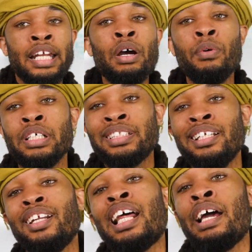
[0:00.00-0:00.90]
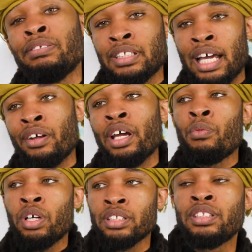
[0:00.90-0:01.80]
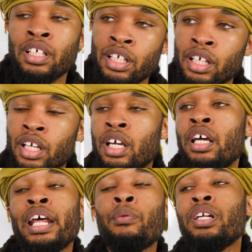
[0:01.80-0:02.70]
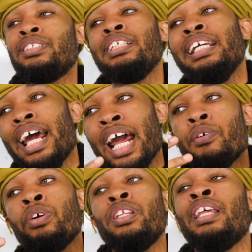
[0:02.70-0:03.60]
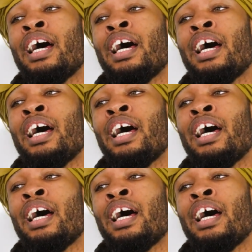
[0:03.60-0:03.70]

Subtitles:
They want to see the lifestyle. They want to see everything.